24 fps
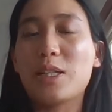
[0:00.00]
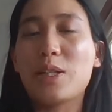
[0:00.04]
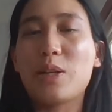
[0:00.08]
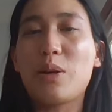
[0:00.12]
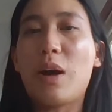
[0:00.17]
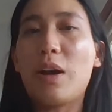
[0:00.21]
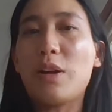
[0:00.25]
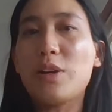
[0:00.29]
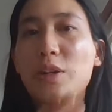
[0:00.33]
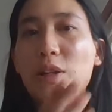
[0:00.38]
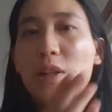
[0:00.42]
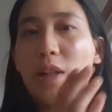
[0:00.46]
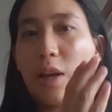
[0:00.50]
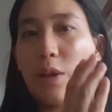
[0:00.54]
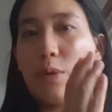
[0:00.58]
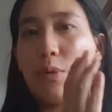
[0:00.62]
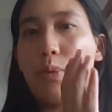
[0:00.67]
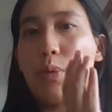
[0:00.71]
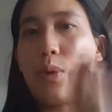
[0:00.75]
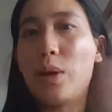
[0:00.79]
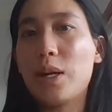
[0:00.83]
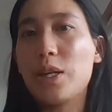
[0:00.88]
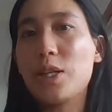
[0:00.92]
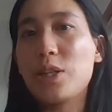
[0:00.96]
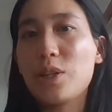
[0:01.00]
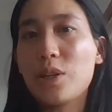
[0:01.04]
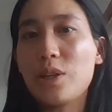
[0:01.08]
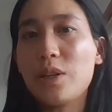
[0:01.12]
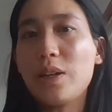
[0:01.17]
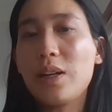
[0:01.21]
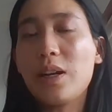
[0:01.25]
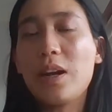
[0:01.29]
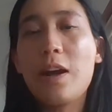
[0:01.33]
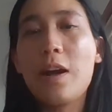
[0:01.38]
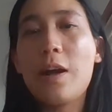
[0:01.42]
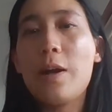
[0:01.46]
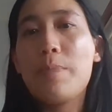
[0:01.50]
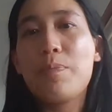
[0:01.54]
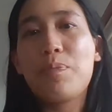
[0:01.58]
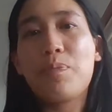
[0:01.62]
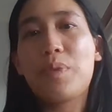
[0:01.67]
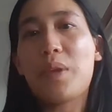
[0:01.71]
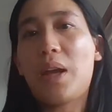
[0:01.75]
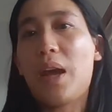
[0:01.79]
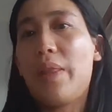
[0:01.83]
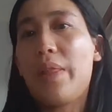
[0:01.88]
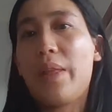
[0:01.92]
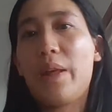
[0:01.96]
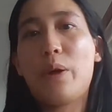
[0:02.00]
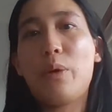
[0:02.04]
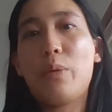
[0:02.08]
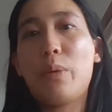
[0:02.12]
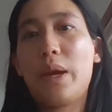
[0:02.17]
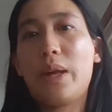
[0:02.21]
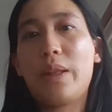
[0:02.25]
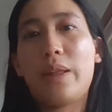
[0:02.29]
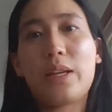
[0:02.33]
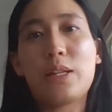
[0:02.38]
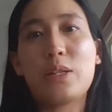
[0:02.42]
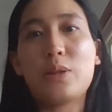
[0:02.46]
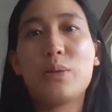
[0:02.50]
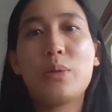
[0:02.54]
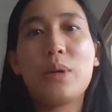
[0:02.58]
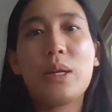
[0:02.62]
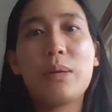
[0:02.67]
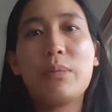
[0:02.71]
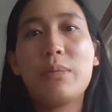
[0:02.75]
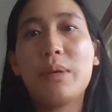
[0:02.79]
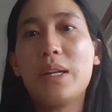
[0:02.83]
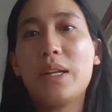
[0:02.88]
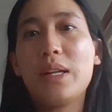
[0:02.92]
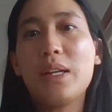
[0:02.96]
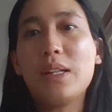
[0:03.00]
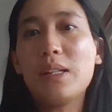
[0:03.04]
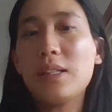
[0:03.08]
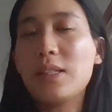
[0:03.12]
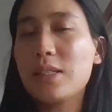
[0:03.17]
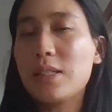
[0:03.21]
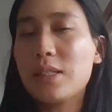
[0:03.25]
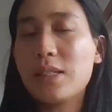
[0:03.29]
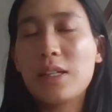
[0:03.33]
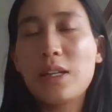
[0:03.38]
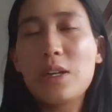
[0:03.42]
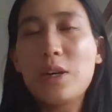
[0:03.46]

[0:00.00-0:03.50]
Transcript: So I do like one joke and then I'll wait like 20 minutes,